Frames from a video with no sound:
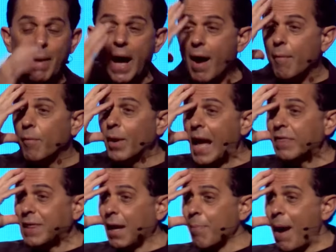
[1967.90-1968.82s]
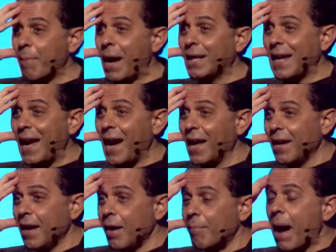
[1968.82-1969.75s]
When I think about my
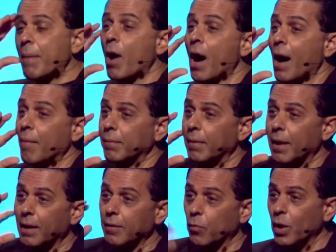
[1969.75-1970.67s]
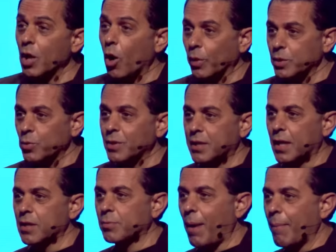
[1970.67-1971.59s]
dad, my mom, we always would
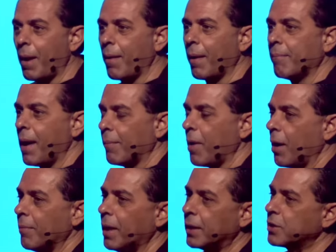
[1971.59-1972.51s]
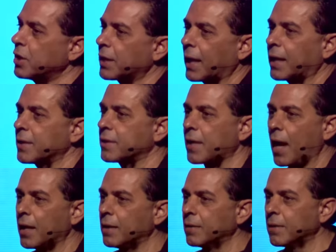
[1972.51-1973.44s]
say this about my mom, she's like a
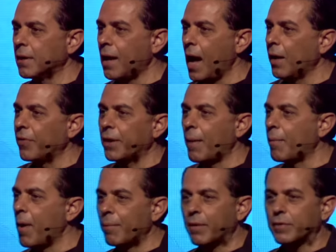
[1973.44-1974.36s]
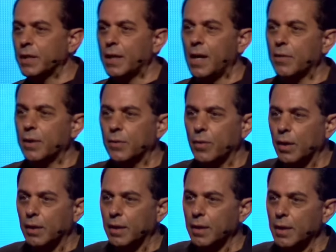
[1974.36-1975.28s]
saint. I don't think my mom ever did anything
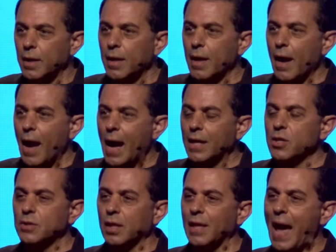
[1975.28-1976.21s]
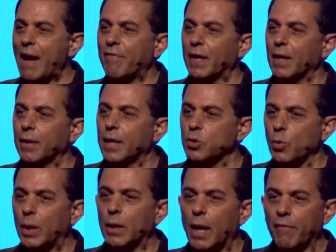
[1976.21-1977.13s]
wrong. I used to laugh, because
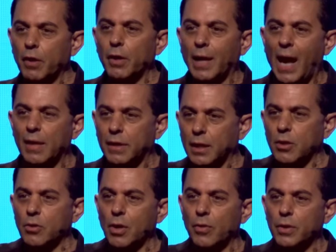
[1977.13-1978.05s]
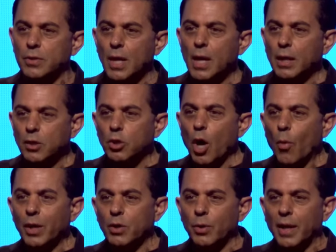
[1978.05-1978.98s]
if you're a Catholic, you know this, you
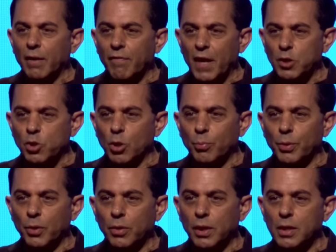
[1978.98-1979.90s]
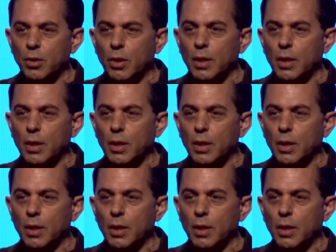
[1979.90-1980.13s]
go into a confessional booth and